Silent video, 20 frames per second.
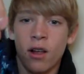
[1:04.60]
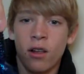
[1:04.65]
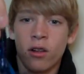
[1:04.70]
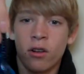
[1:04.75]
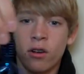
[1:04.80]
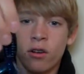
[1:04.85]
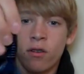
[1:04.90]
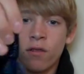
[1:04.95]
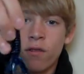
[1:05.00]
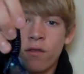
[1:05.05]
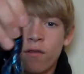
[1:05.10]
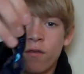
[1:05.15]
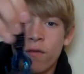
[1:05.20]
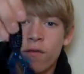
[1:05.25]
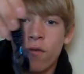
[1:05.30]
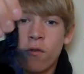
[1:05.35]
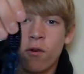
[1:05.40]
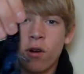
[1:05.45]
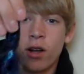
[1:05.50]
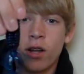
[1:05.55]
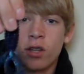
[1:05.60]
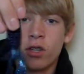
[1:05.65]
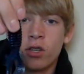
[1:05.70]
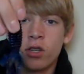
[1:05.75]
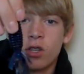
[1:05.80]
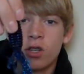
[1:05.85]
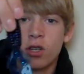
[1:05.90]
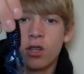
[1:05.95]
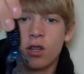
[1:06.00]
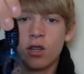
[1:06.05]
color, 4
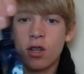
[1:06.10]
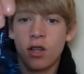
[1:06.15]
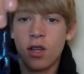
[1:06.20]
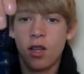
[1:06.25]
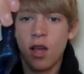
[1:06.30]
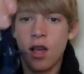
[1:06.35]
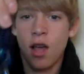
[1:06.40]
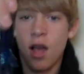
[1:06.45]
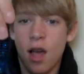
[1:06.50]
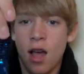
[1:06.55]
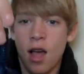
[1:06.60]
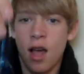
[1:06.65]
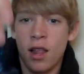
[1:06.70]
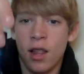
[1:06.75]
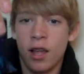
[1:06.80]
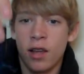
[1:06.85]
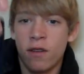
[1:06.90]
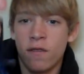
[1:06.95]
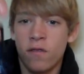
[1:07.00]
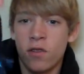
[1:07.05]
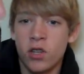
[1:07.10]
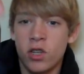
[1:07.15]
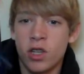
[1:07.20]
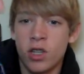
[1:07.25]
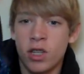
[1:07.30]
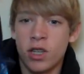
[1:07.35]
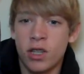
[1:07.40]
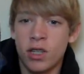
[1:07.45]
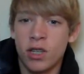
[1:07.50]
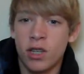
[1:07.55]
inch. I like
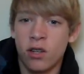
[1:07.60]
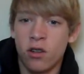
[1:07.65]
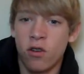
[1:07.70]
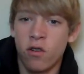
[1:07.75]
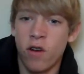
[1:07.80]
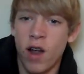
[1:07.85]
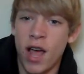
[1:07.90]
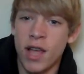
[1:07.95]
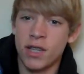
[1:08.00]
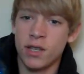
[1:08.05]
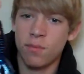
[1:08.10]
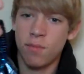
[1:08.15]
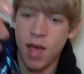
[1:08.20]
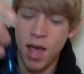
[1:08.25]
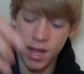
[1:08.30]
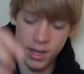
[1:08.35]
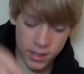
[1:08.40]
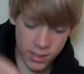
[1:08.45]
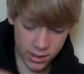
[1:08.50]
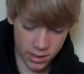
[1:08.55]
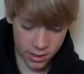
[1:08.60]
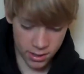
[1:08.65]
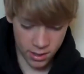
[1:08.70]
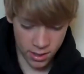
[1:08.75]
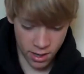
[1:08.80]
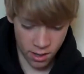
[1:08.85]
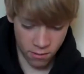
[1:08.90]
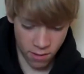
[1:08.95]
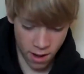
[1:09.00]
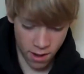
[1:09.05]
fishing this in grass mats
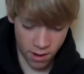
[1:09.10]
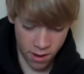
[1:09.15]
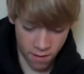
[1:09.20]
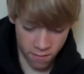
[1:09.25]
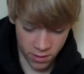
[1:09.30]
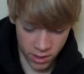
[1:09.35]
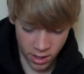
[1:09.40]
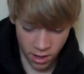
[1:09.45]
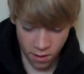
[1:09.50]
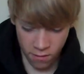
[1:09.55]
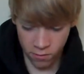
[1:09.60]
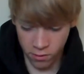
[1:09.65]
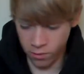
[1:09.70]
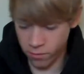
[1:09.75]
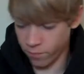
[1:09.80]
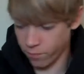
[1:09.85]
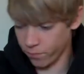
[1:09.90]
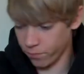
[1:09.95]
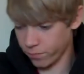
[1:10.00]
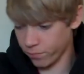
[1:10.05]
and around heavy cover.